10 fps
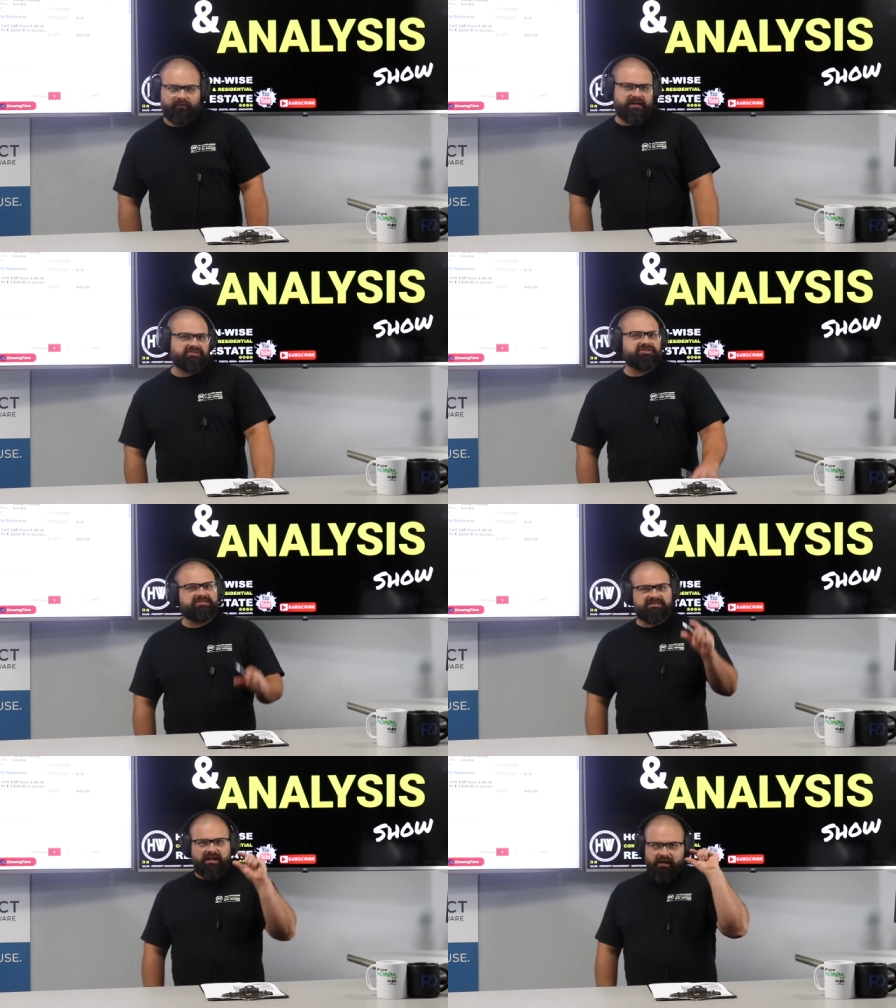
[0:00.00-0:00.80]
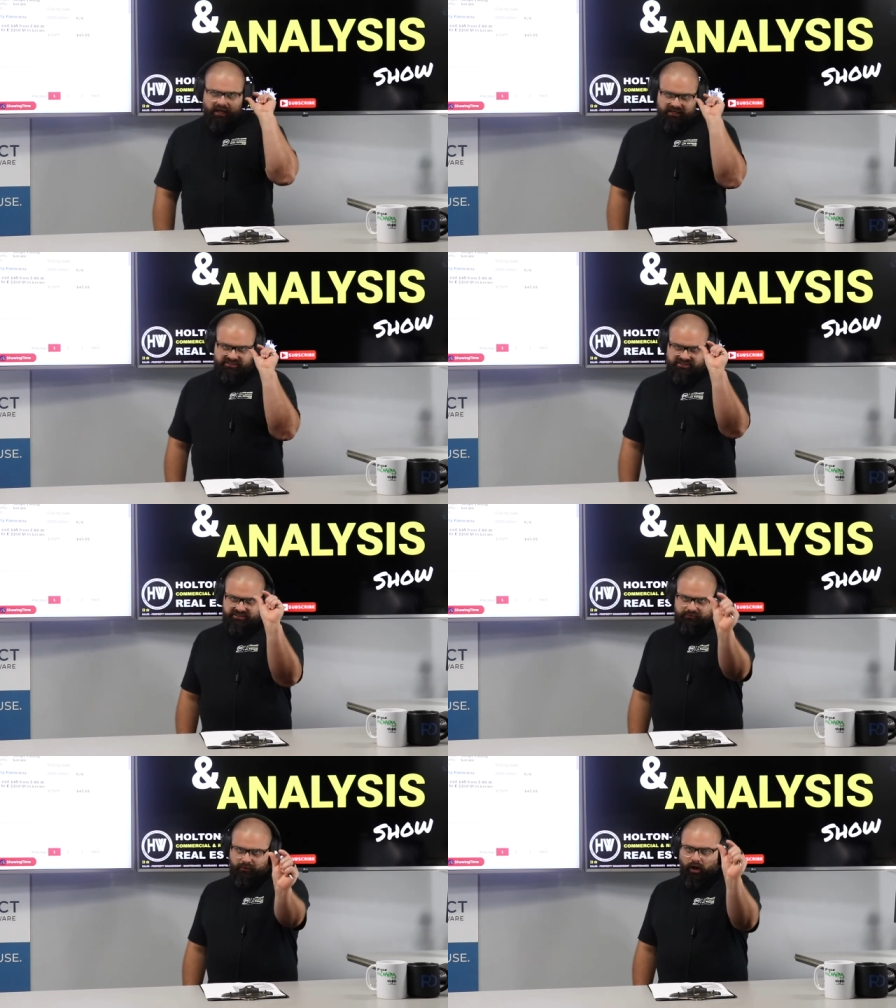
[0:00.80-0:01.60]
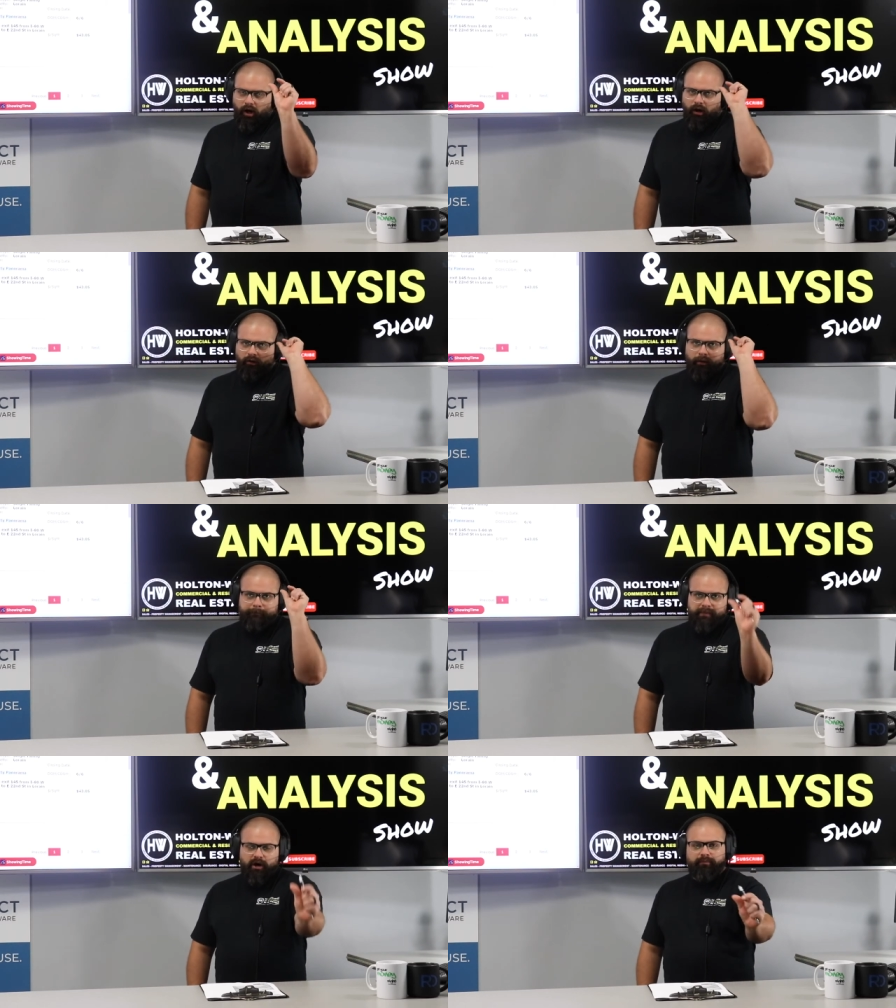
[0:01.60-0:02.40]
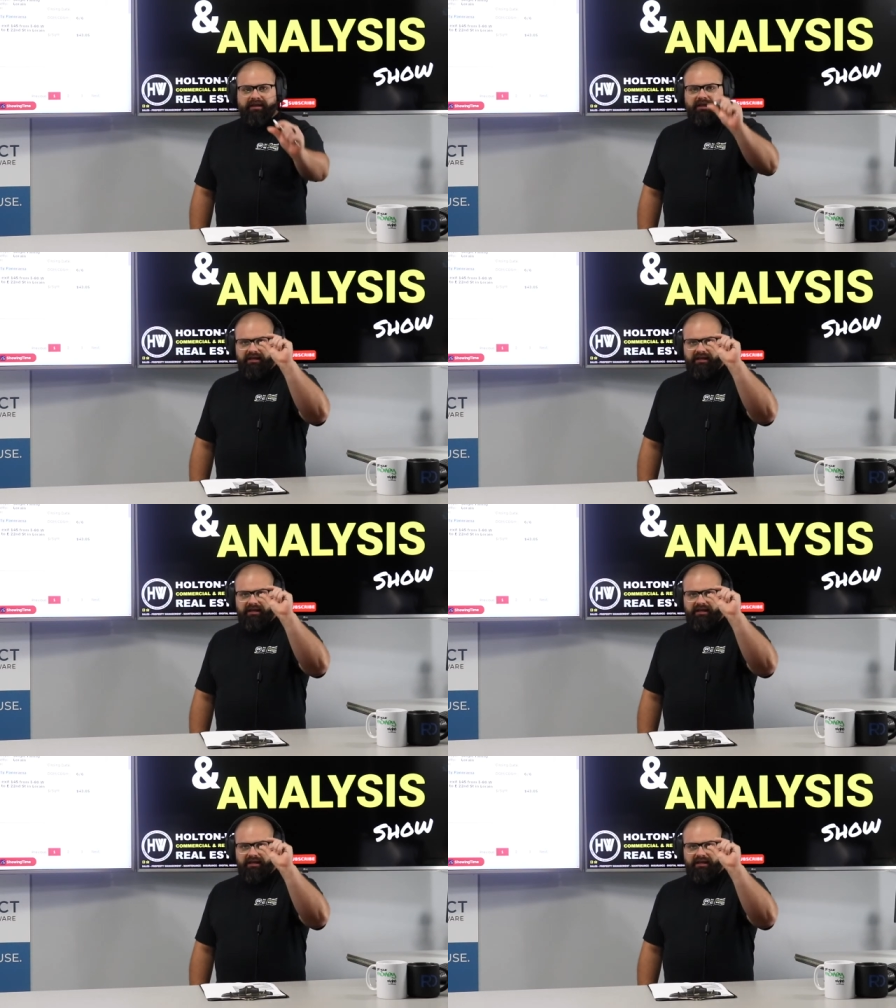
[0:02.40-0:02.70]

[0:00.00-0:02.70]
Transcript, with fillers: That's just a small moment